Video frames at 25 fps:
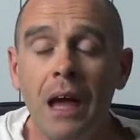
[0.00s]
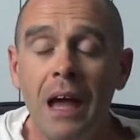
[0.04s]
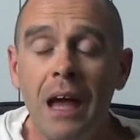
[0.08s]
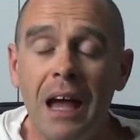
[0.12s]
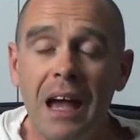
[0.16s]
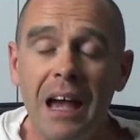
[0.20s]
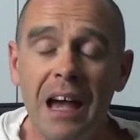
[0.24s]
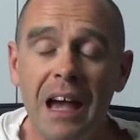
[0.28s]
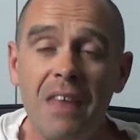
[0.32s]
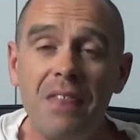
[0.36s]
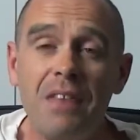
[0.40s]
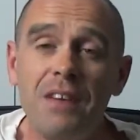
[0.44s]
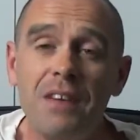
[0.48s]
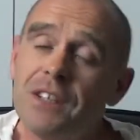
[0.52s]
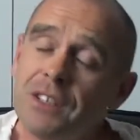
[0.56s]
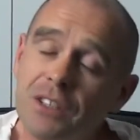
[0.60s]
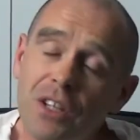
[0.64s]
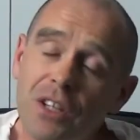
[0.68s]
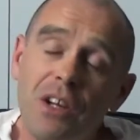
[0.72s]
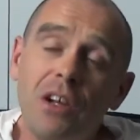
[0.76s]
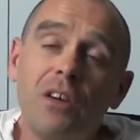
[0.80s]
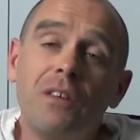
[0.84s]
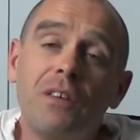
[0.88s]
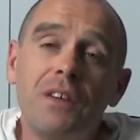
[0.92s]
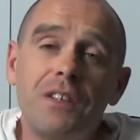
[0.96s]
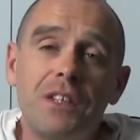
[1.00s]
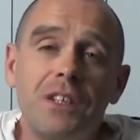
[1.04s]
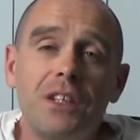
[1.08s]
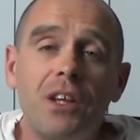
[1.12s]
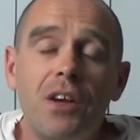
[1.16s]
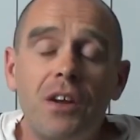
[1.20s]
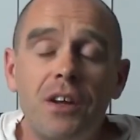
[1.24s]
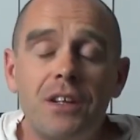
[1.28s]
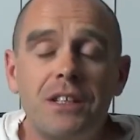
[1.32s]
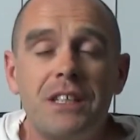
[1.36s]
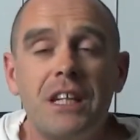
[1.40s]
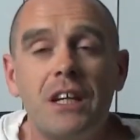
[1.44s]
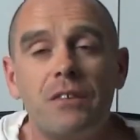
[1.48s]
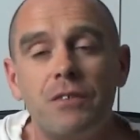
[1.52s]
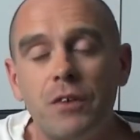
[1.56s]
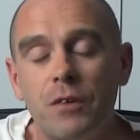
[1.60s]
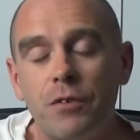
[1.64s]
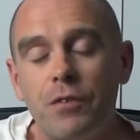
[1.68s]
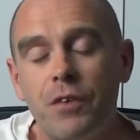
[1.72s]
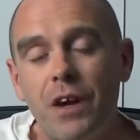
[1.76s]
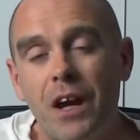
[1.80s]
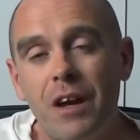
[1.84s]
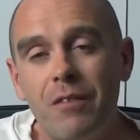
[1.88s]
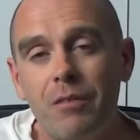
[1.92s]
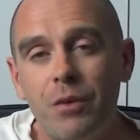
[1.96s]
And this is going to differ
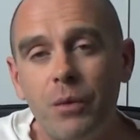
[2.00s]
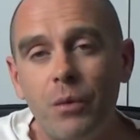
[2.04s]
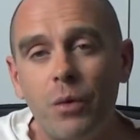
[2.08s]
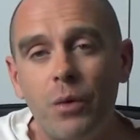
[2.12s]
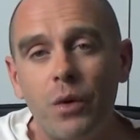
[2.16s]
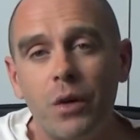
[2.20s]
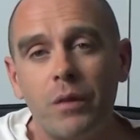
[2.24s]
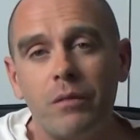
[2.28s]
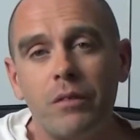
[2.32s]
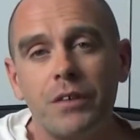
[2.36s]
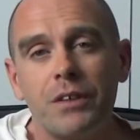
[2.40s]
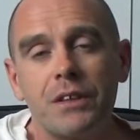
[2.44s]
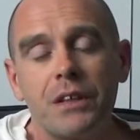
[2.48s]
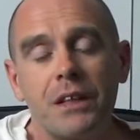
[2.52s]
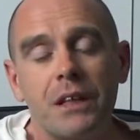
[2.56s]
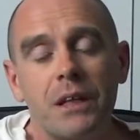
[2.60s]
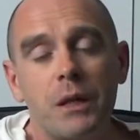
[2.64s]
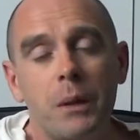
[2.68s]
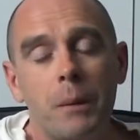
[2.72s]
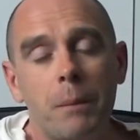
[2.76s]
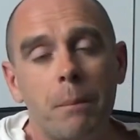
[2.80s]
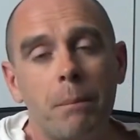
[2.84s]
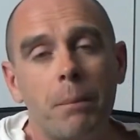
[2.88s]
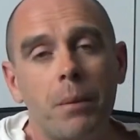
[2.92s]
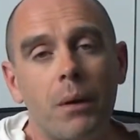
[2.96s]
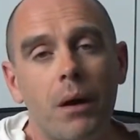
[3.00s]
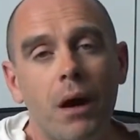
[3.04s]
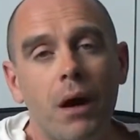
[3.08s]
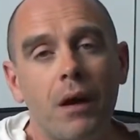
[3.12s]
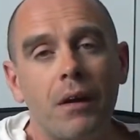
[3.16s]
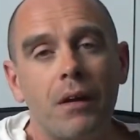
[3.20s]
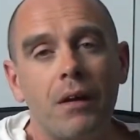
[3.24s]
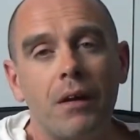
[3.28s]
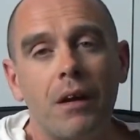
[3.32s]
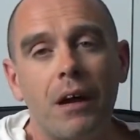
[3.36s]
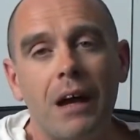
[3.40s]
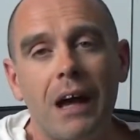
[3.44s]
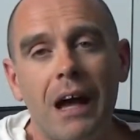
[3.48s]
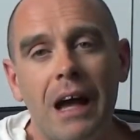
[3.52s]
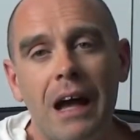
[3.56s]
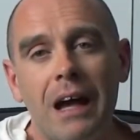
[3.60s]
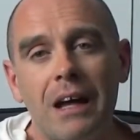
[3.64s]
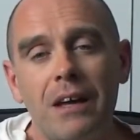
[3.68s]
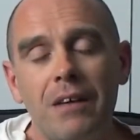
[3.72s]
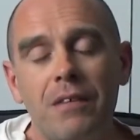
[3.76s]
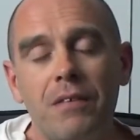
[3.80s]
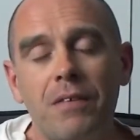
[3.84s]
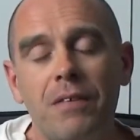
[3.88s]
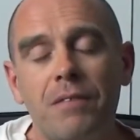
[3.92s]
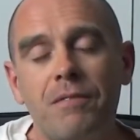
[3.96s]
for everyone obviously, but
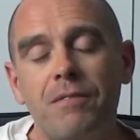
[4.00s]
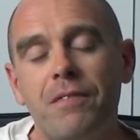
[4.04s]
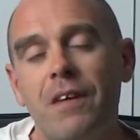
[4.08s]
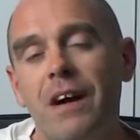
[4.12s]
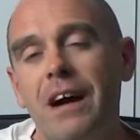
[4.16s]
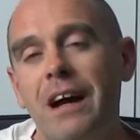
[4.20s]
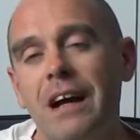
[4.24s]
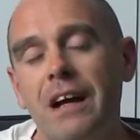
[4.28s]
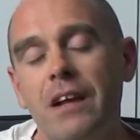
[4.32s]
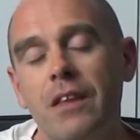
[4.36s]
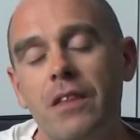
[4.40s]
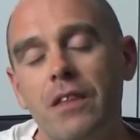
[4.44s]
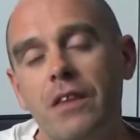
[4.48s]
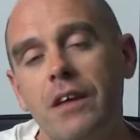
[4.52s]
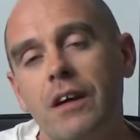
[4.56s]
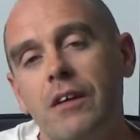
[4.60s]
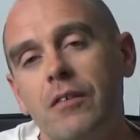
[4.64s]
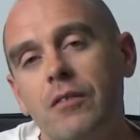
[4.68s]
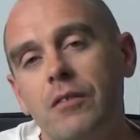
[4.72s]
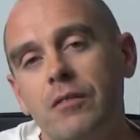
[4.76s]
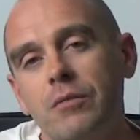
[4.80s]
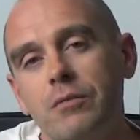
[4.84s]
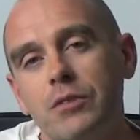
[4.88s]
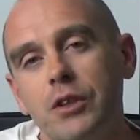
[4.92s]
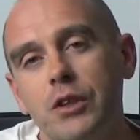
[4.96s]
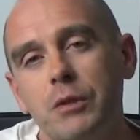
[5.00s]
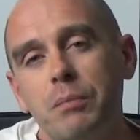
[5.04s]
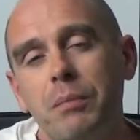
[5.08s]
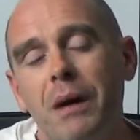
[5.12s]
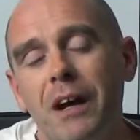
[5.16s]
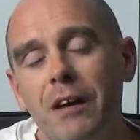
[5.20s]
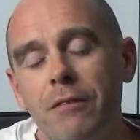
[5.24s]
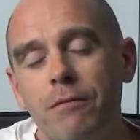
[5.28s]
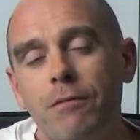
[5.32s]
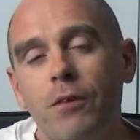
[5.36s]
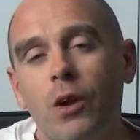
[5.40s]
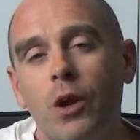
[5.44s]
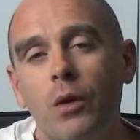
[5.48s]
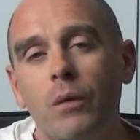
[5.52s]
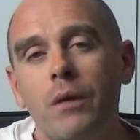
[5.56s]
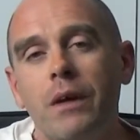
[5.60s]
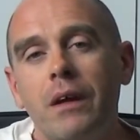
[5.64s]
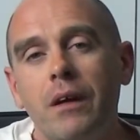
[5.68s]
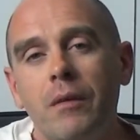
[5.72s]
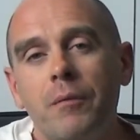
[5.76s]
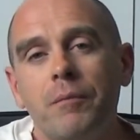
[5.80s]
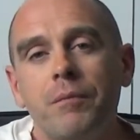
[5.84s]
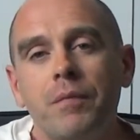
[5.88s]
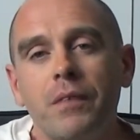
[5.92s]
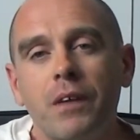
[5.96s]
I find that just by
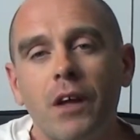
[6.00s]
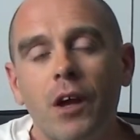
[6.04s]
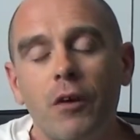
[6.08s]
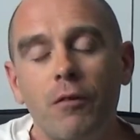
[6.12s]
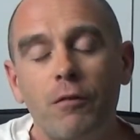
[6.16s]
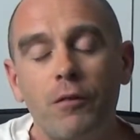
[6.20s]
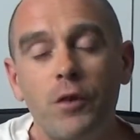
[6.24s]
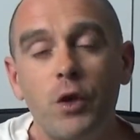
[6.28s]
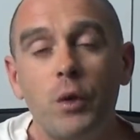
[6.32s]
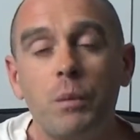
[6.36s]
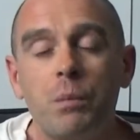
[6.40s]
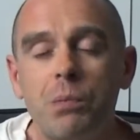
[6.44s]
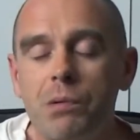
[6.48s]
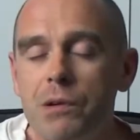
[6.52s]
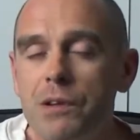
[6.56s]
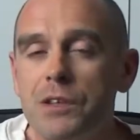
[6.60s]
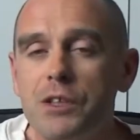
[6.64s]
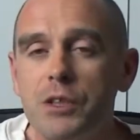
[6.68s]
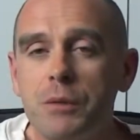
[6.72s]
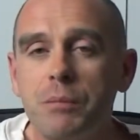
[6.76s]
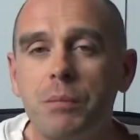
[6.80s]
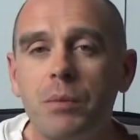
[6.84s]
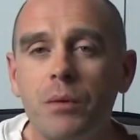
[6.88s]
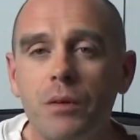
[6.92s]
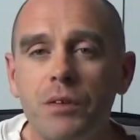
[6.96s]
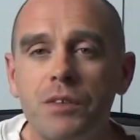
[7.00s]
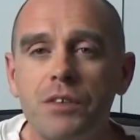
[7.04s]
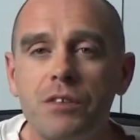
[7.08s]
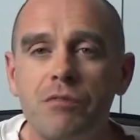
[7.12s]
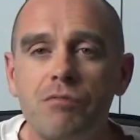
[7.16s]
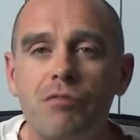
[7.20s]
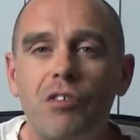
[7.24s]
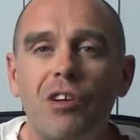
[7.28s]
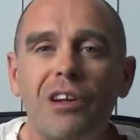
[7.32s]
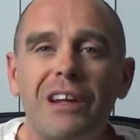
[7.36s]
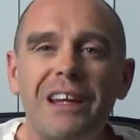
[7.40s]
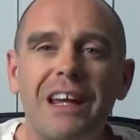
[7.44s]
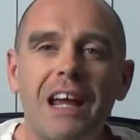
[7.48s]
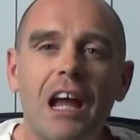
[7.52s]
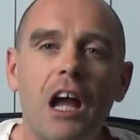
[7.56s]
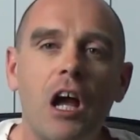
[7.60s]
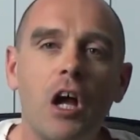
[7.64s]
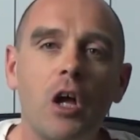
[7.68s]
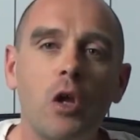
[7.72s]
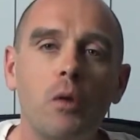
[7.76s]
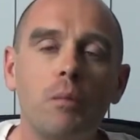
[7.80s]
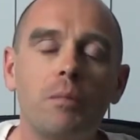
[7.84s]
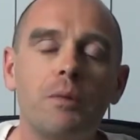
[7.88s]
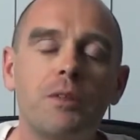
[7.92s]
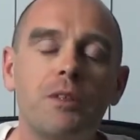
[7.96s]
following a few principles, it really
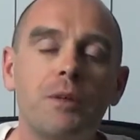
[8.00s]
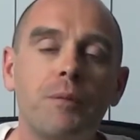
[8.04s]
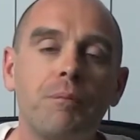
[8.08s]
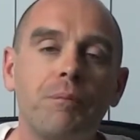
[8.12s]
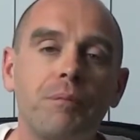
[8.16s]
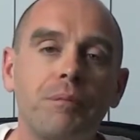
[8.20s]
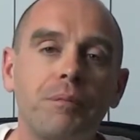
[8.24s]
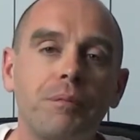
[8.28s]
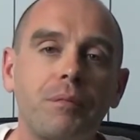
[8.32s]
helps